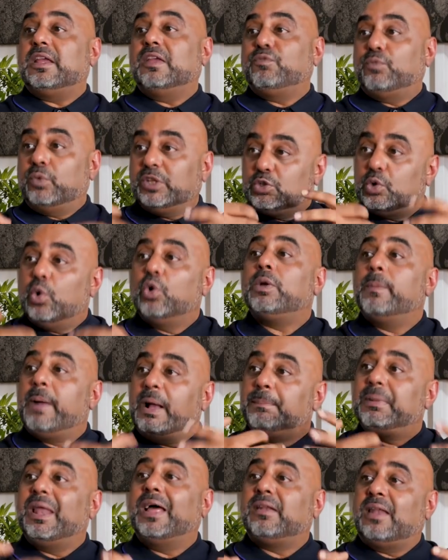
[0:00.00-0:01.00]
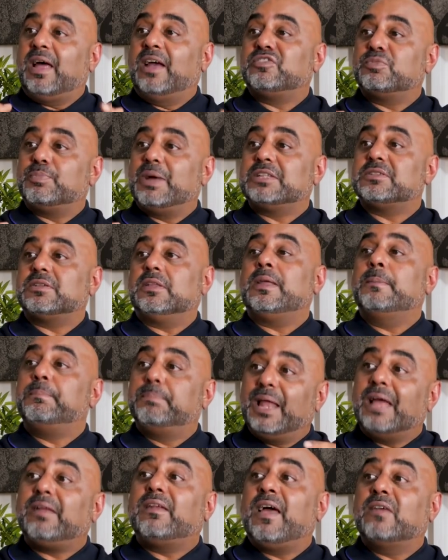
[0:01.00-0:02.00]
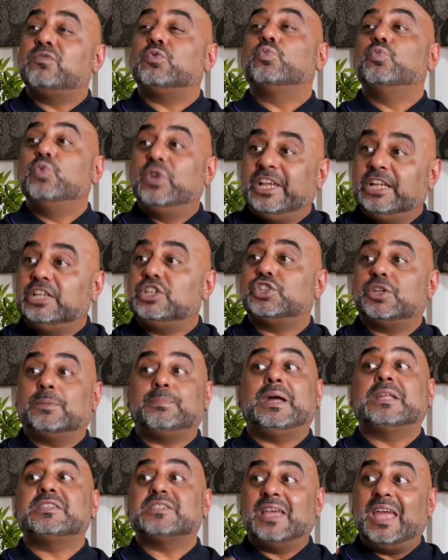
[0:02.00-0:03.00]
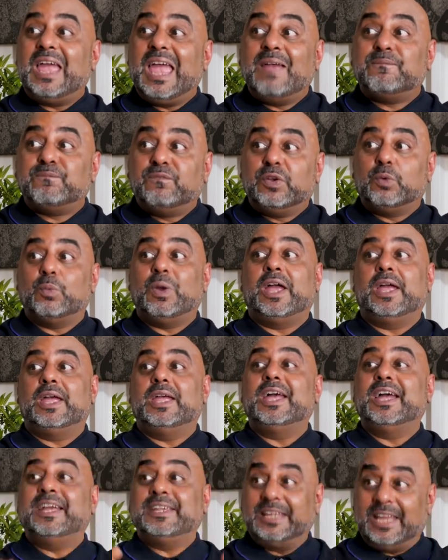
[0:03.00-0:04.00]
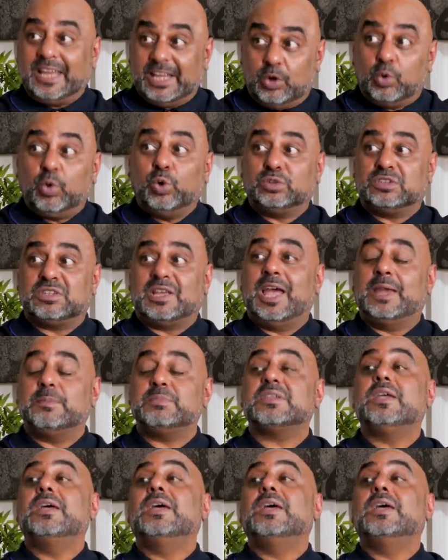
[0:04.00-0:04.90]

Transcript: if we talk about Black Lives Matter, then Black lives really should matter everywhere and at all times.